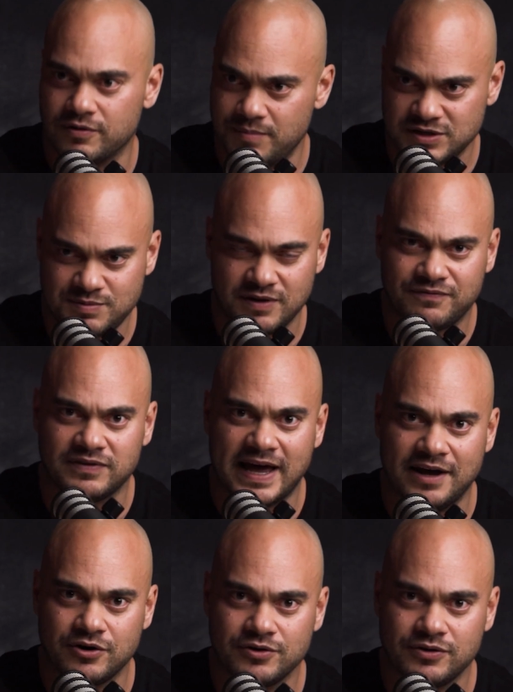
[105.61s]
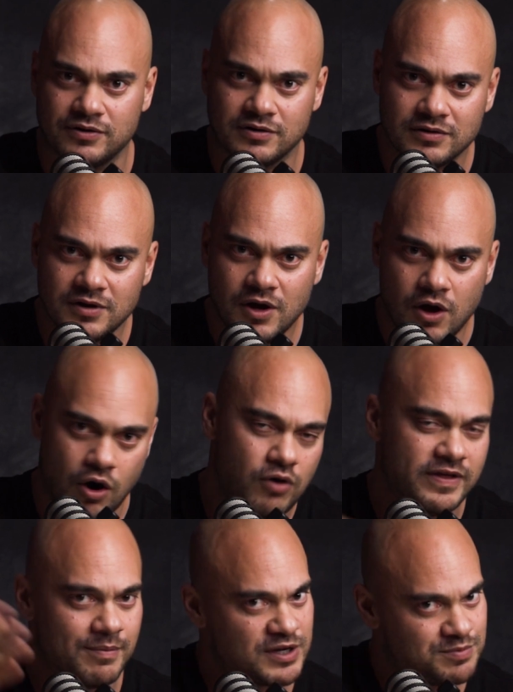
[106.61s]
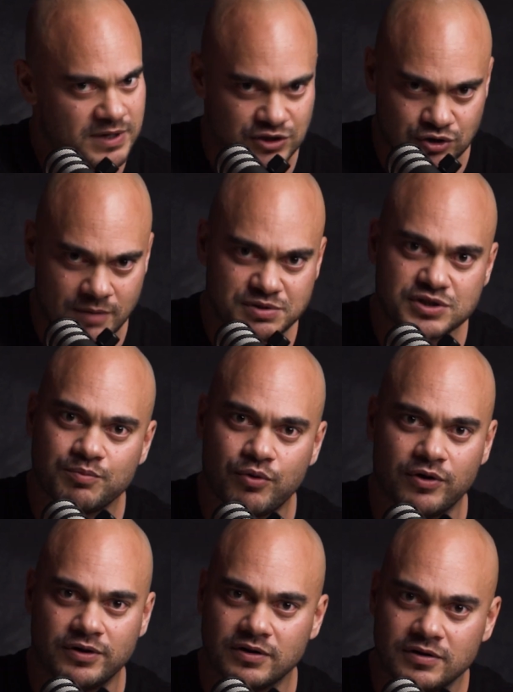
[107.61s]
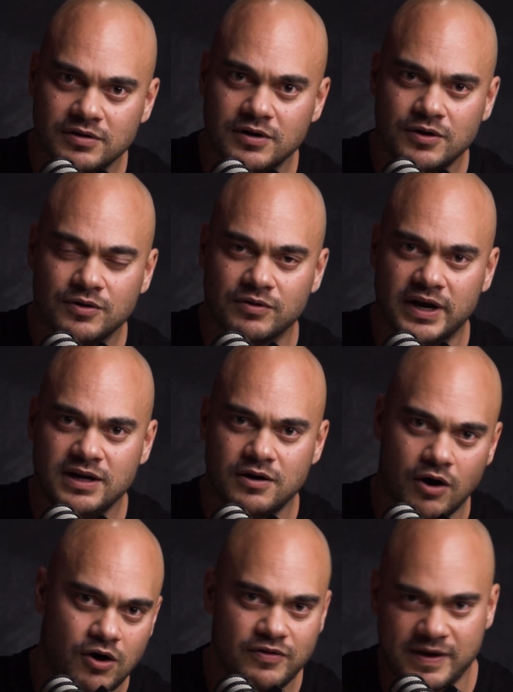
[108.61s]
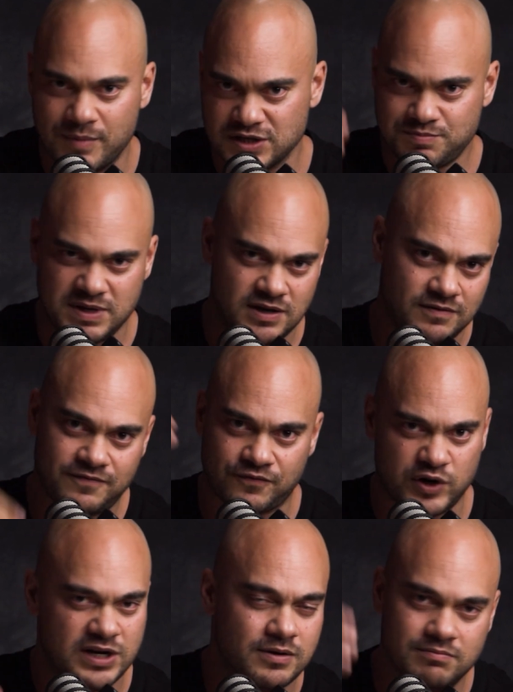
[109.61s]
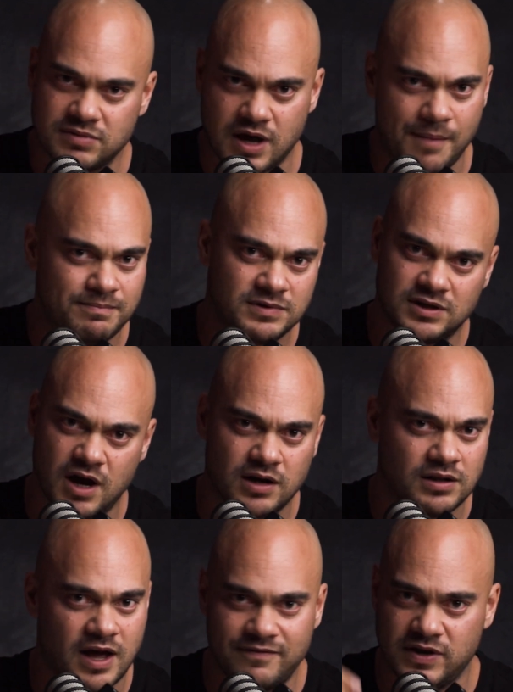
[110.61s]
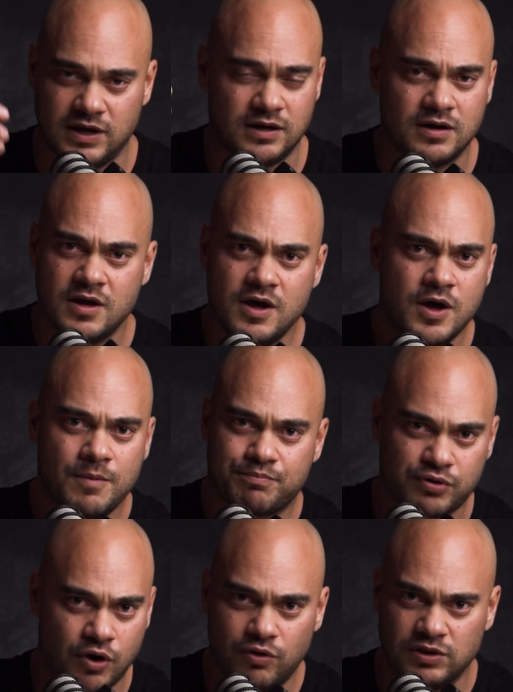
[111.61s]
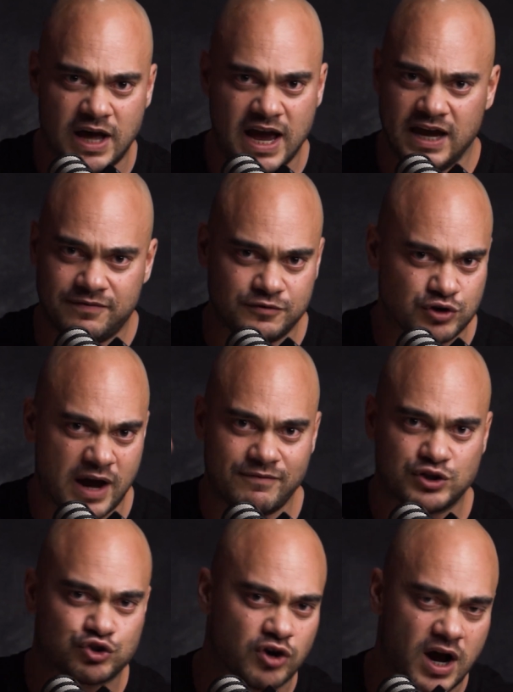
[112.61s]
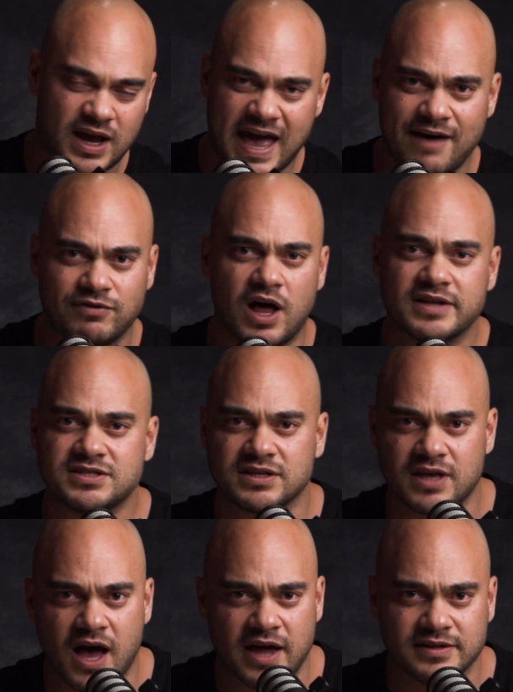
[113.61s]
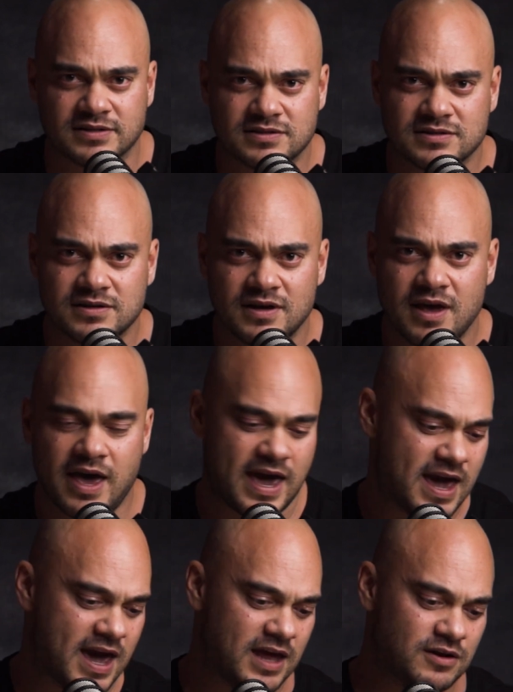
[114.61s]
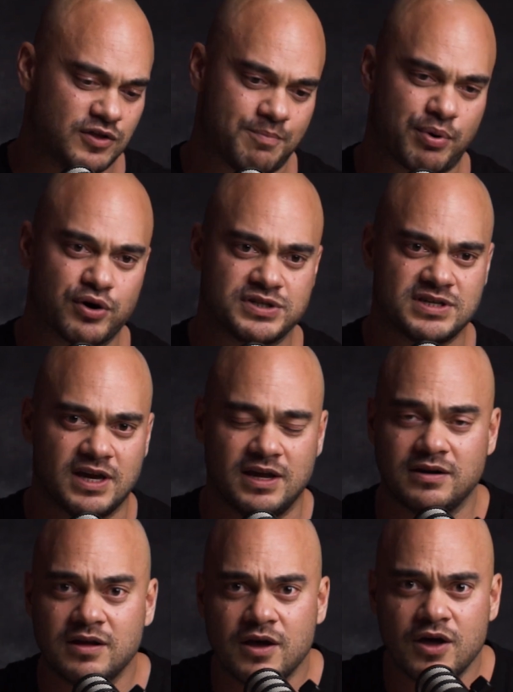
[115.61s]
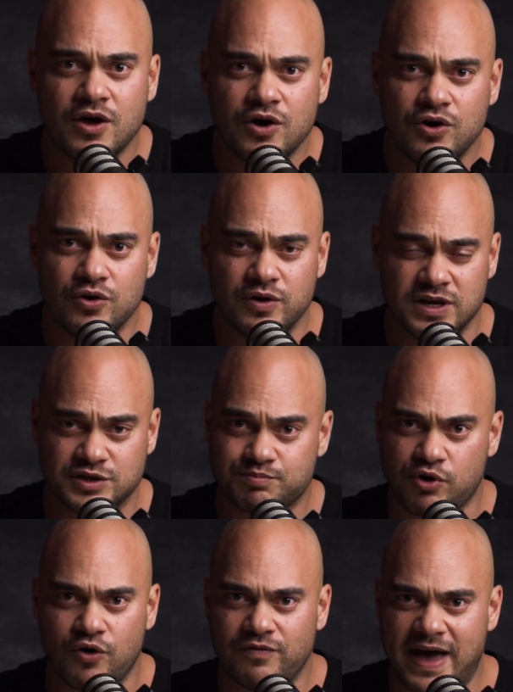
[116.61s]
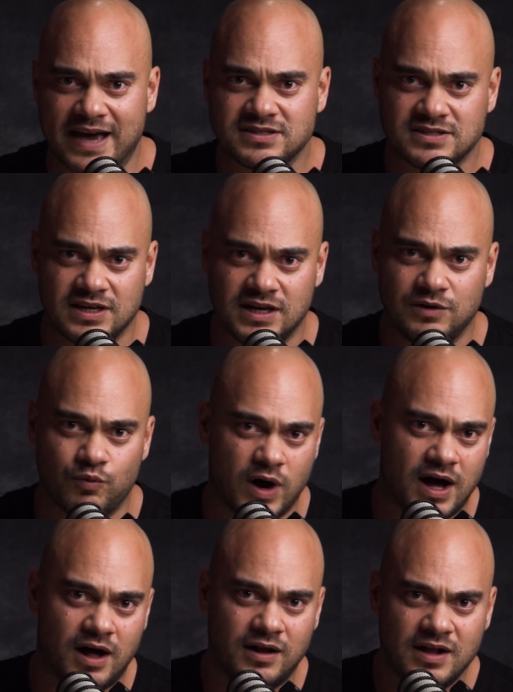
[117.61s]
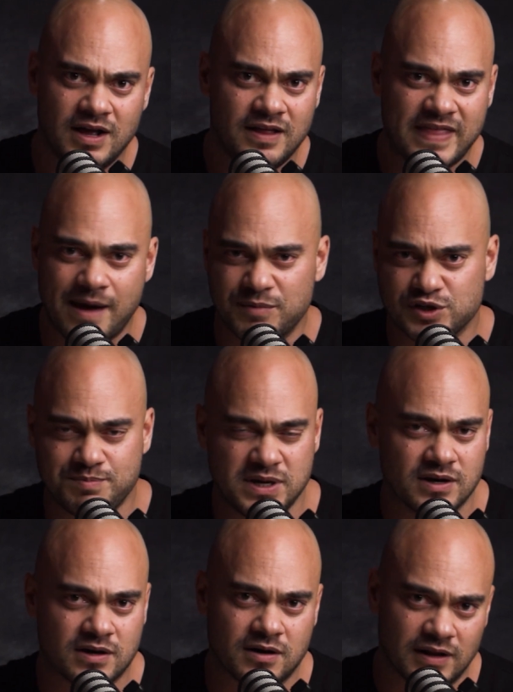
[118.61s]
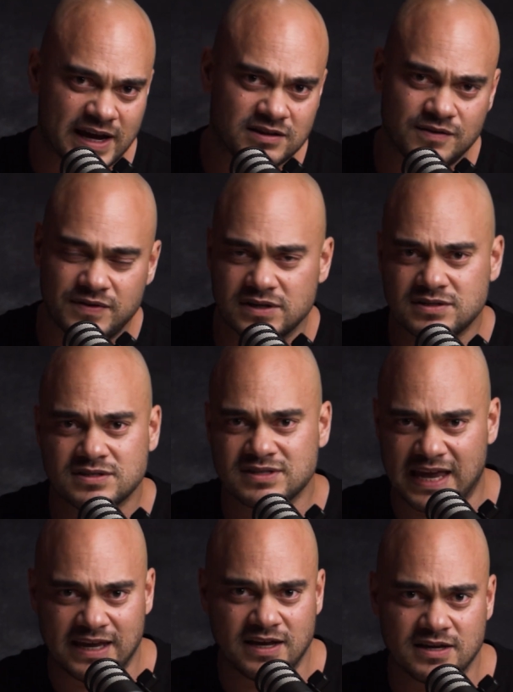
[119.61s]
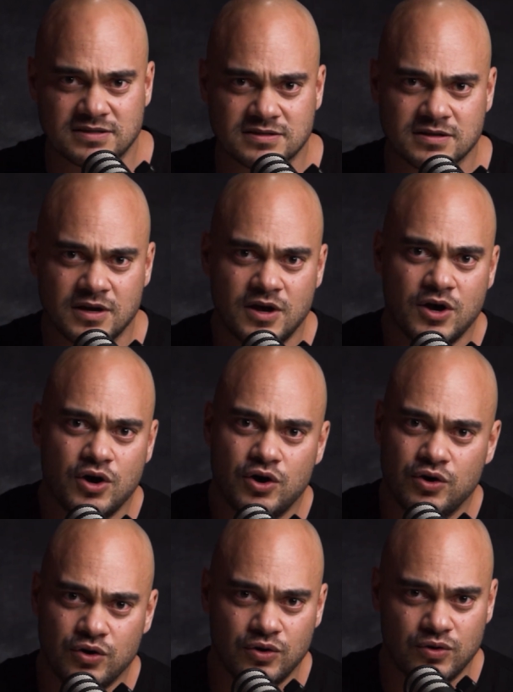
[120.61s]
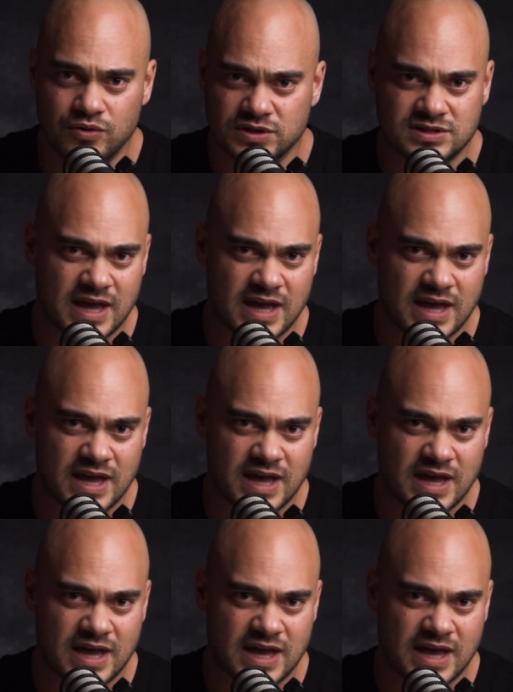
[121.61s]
must be a flat earther. Oh, they must be a Trump supporter, right? Oh, they must be freedom, gun-loving, pro-life, drive a truck, have lots of guns. And the person who is pro-vaccine, well, that must be a collectivist, statist, who's